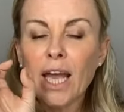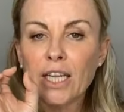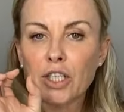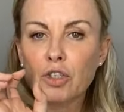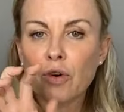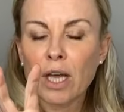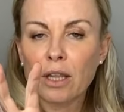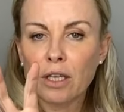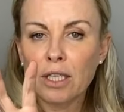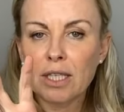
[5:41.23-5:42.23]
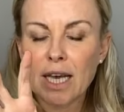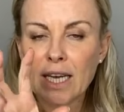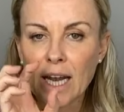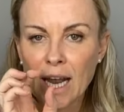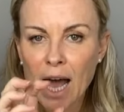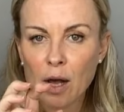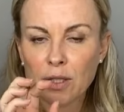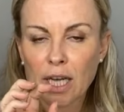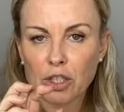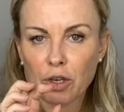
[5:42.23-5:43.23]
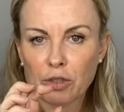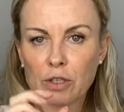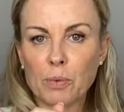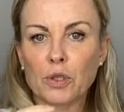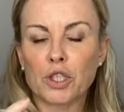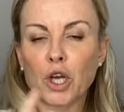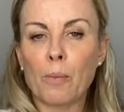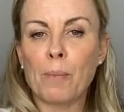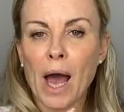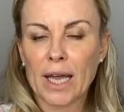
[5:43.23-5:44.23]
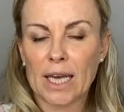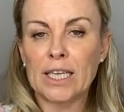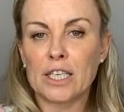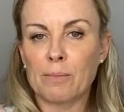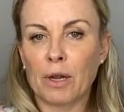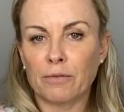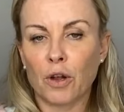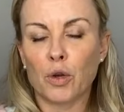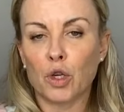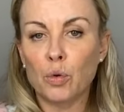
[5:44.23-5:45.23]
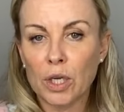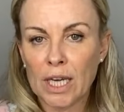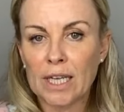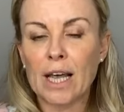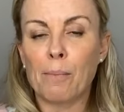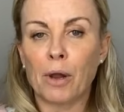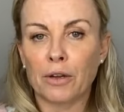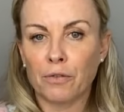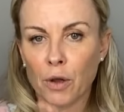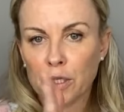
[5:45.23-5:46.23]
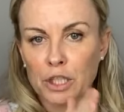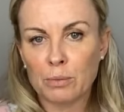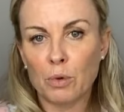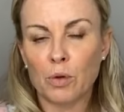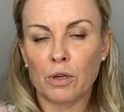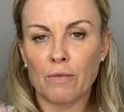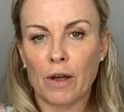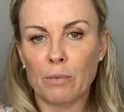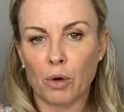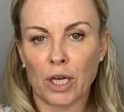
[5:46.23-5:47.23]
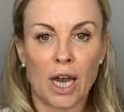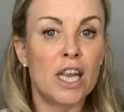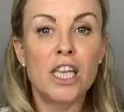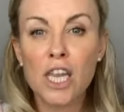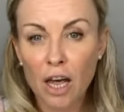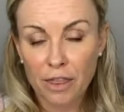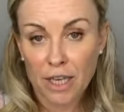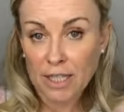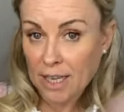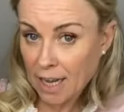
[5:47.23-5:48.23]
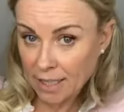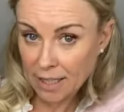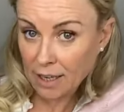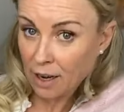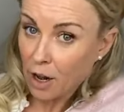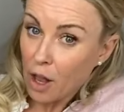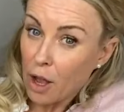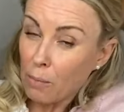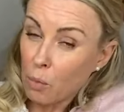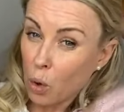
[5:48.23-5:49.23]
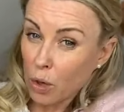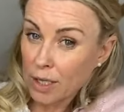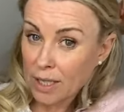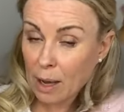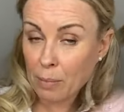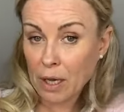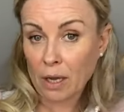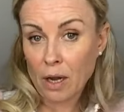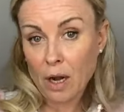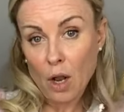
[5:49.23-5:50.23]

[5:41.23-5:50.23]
it strengthens, it allows that stress response to go back into the blood flow. You need that blood flowing smoothly around the body, and nothing gets it more than tapping.